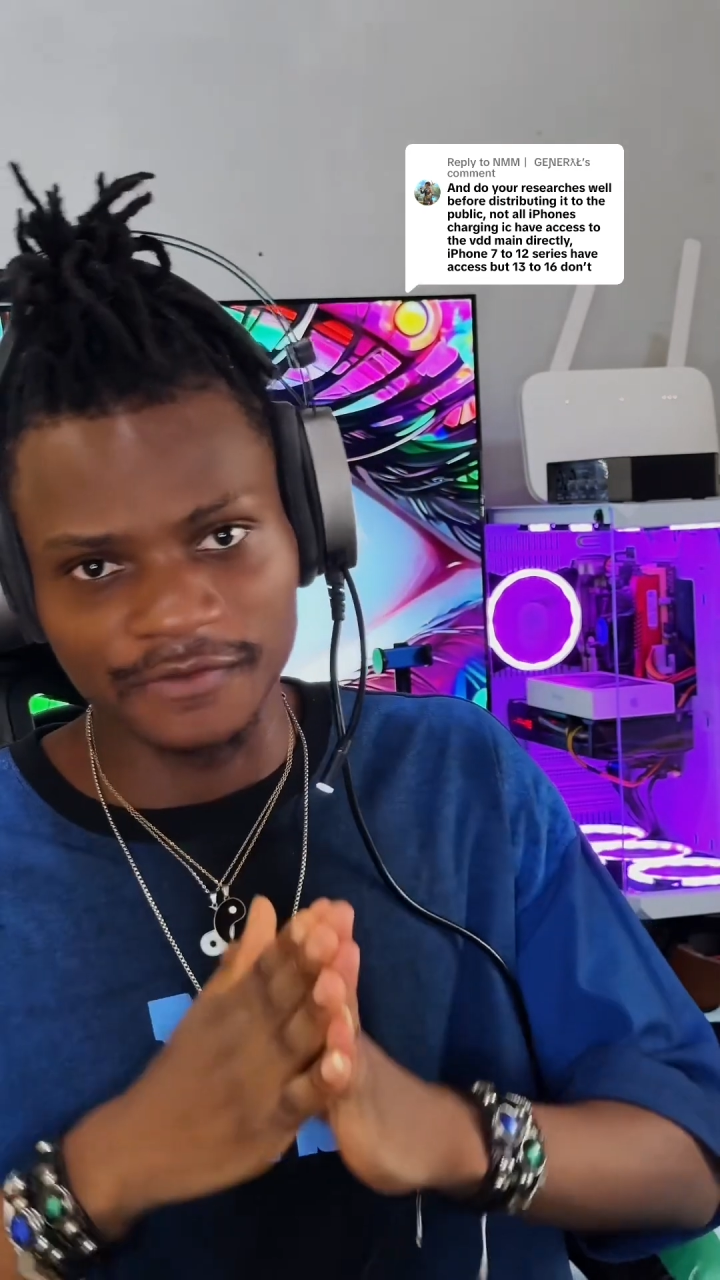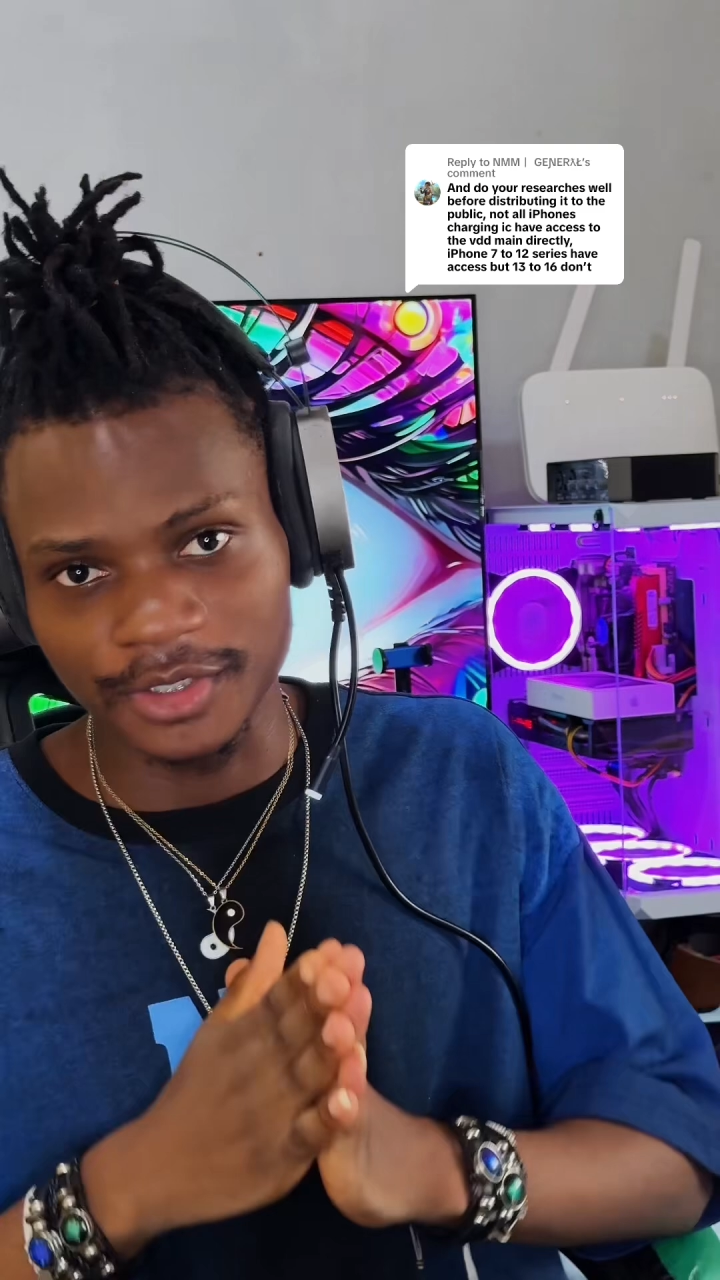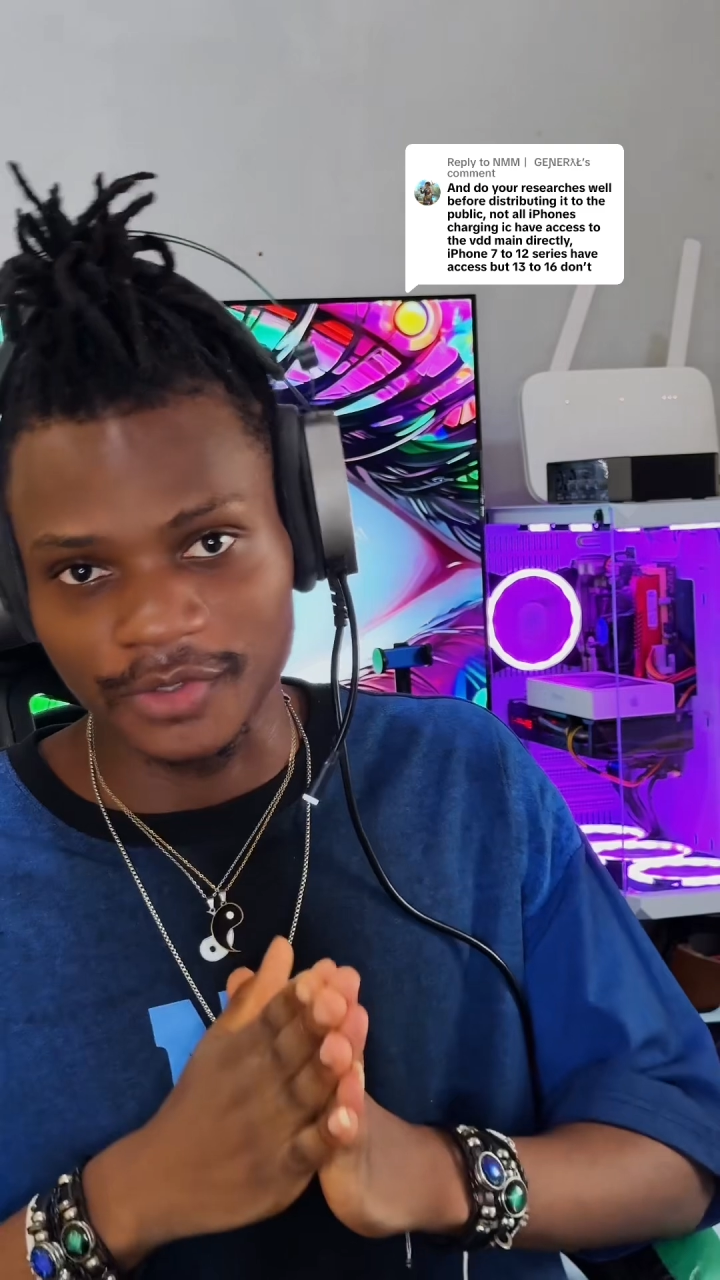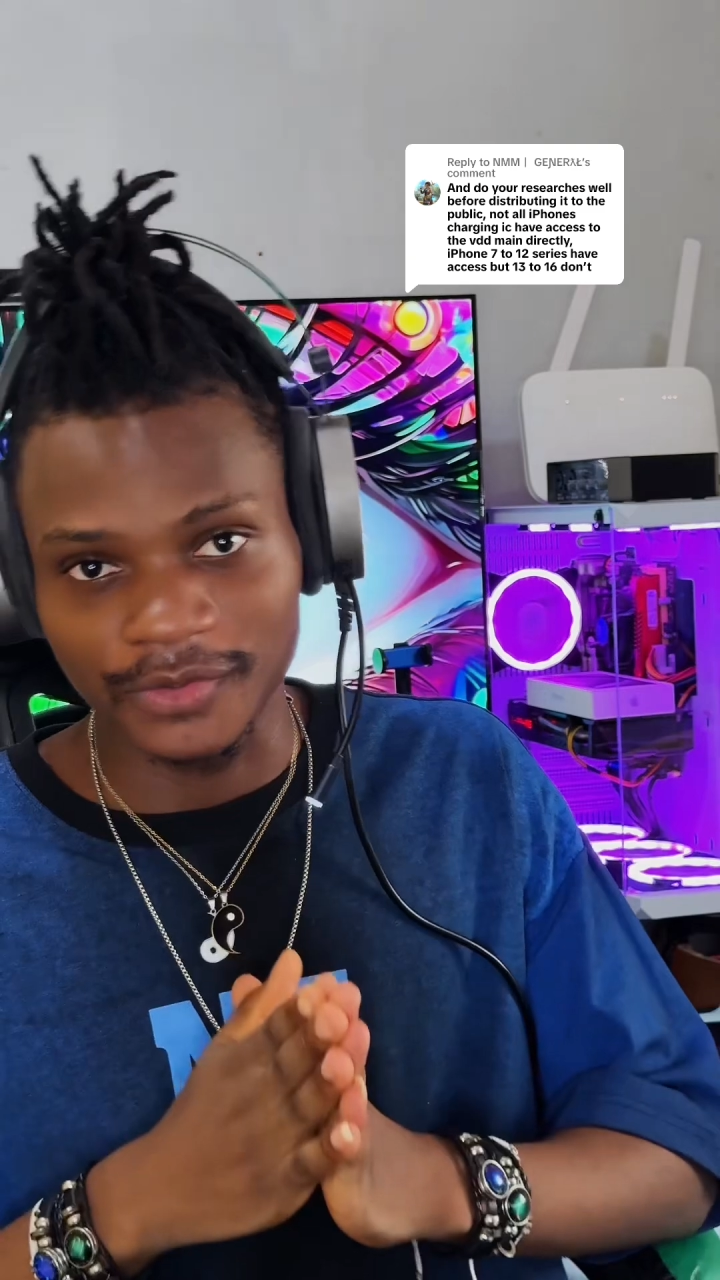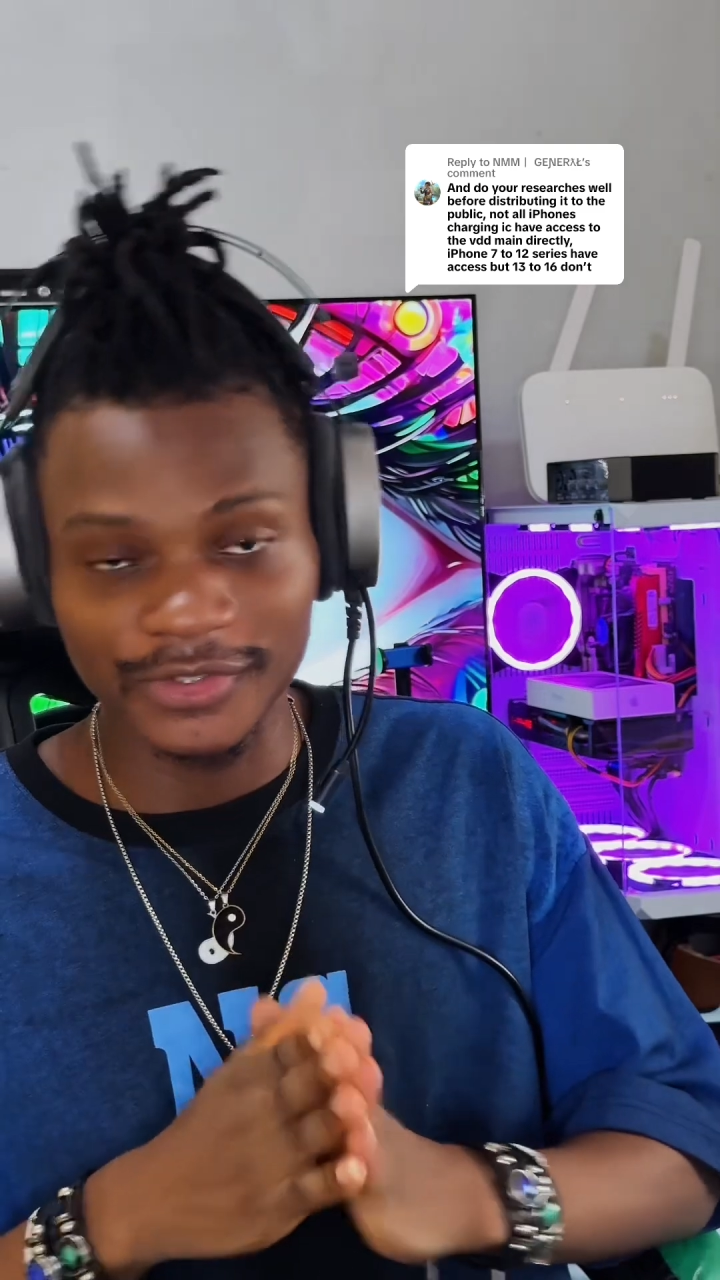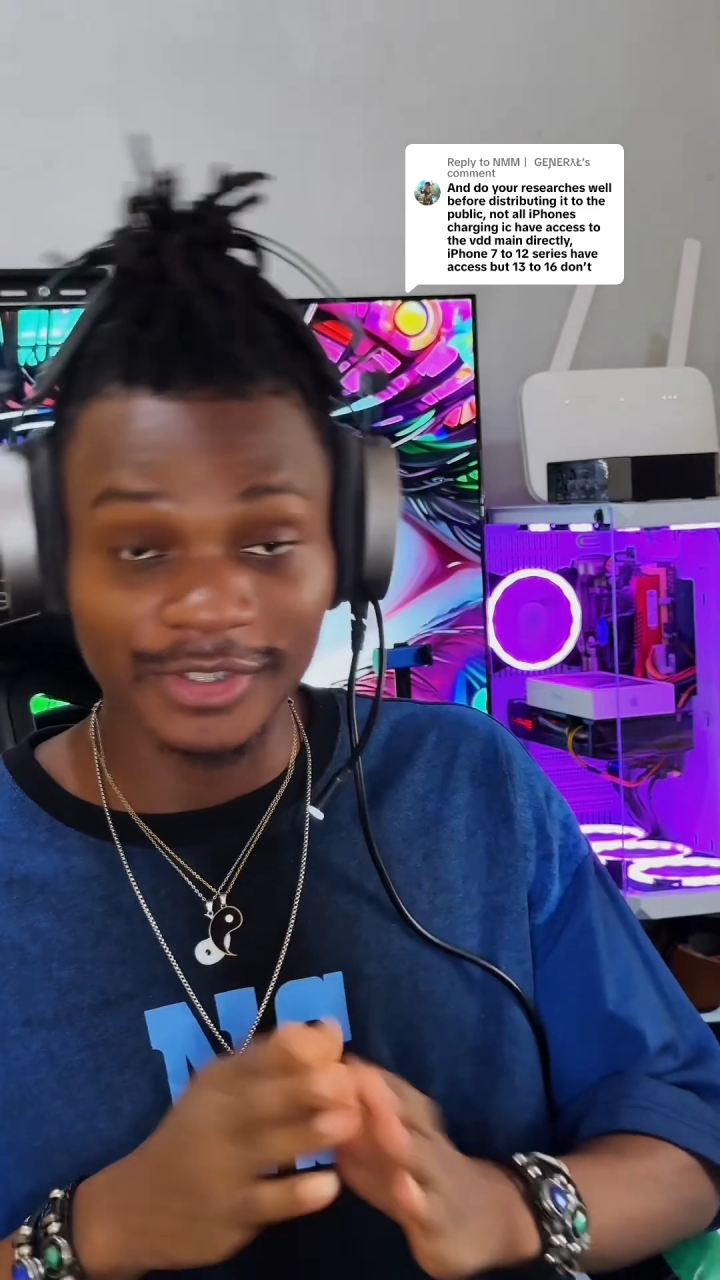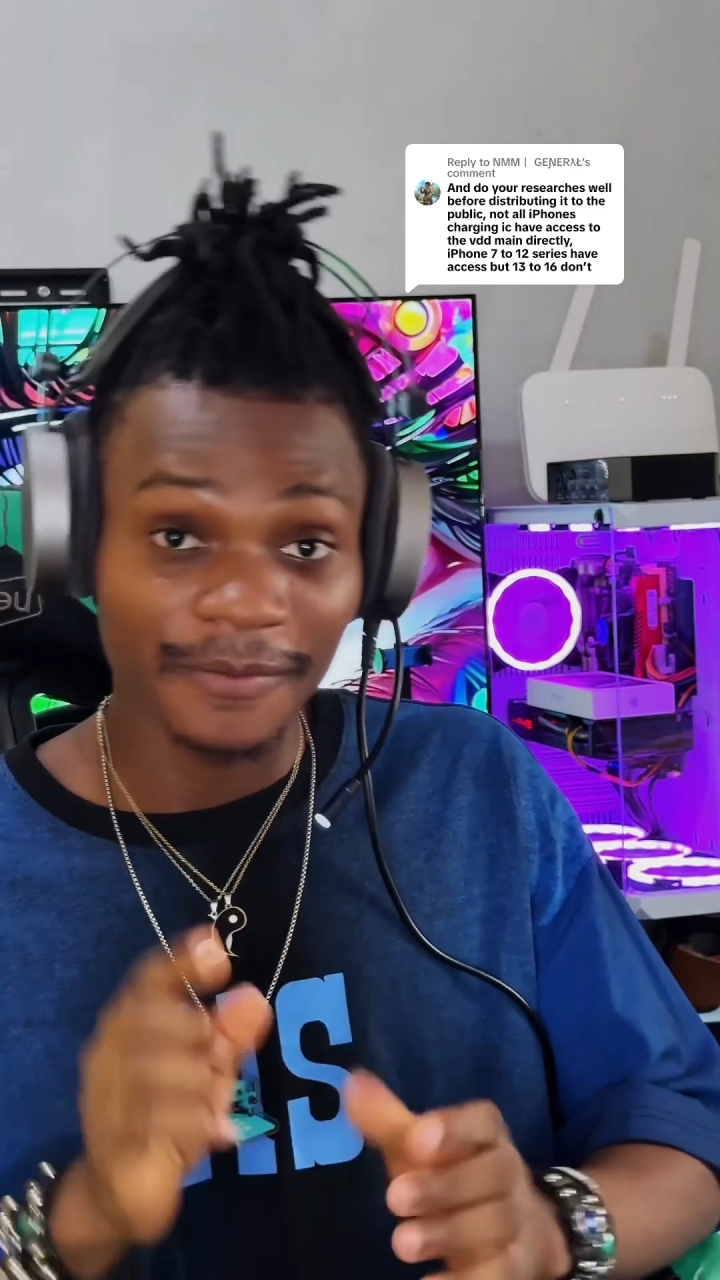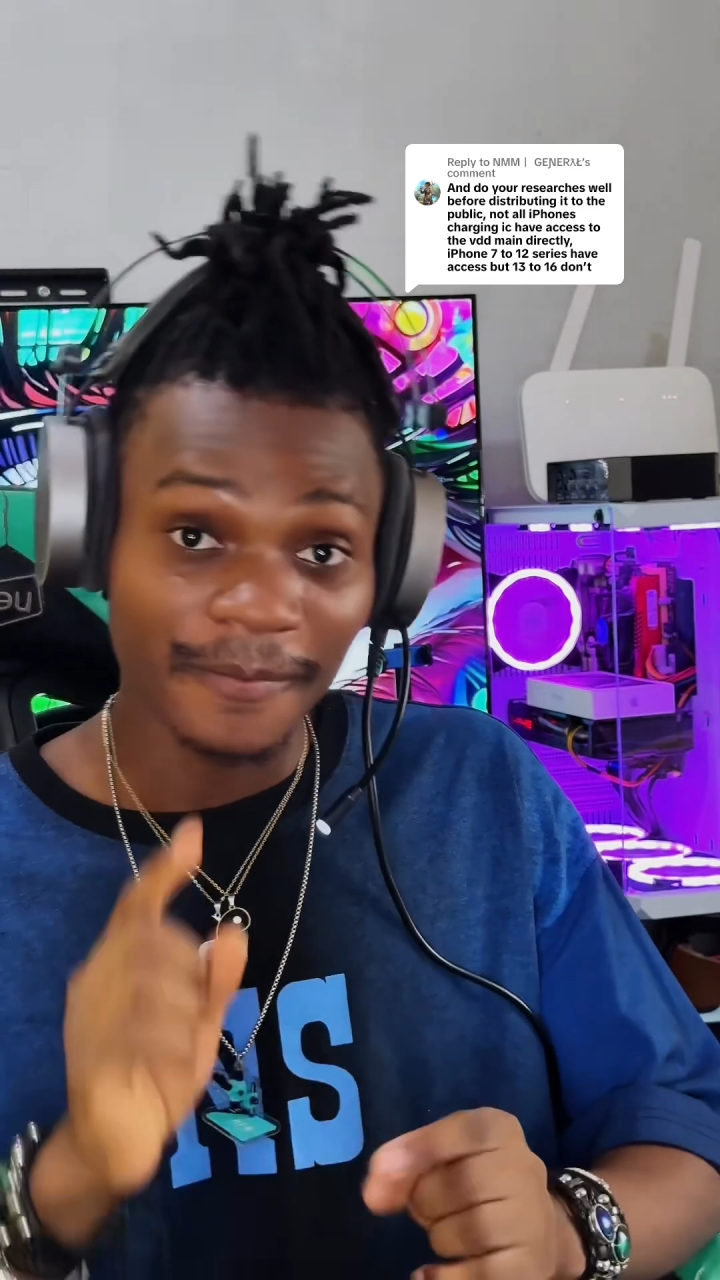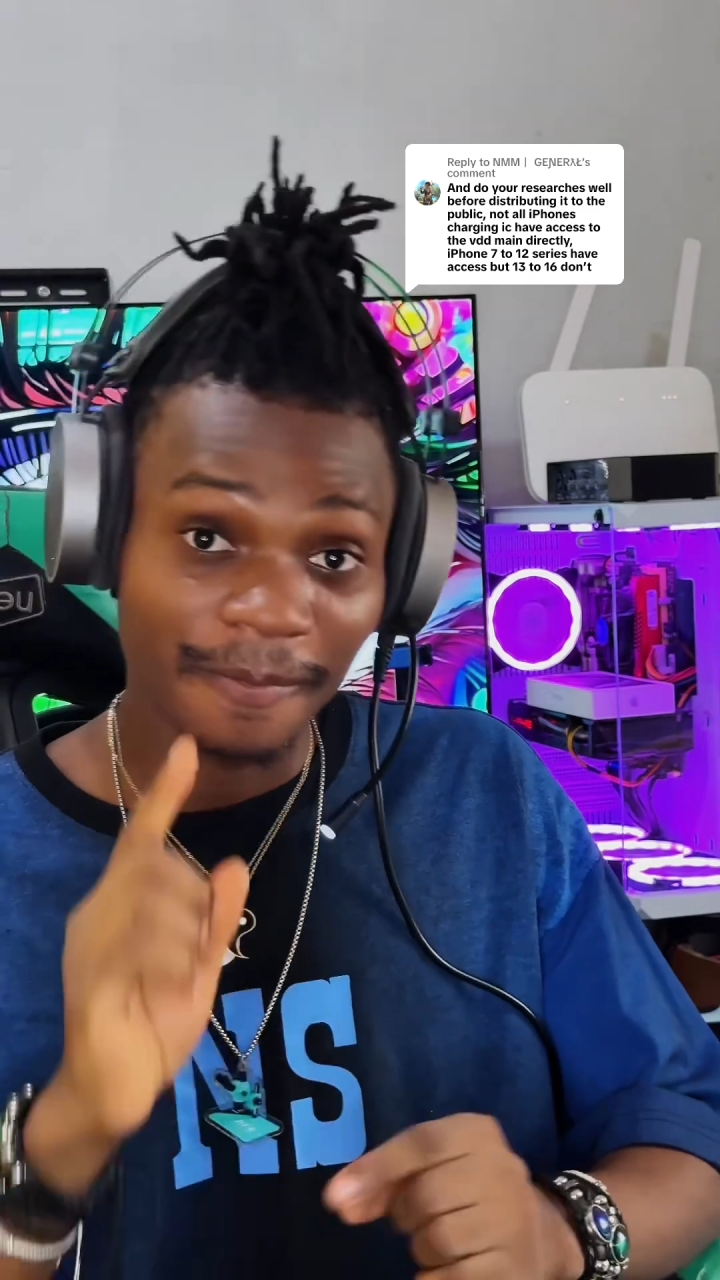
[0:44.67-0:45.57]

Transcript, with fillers: videos.